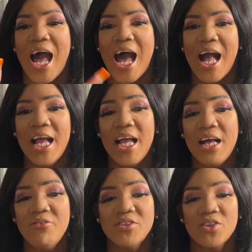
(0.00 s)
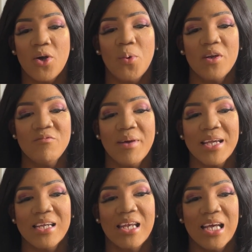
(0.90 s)
I have saw one of my
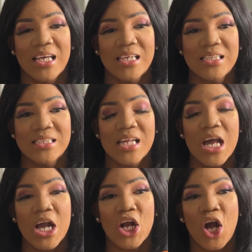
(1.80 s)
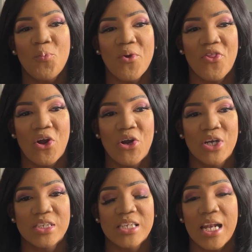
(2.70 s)
clients come with
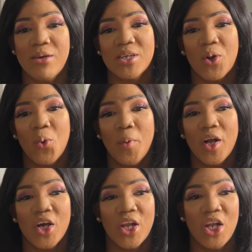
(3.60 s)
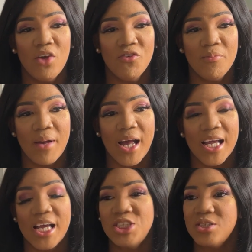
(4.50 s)
hers, and I was like, oh my god, I love your
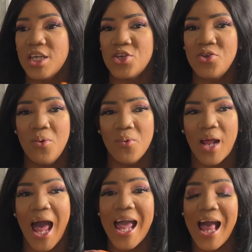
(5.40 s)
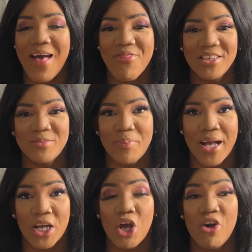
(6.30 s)
bag. And she's like, you know what, I had this
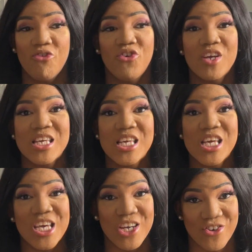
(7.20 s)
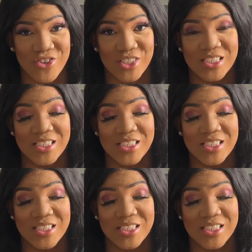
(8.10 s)
bag for years,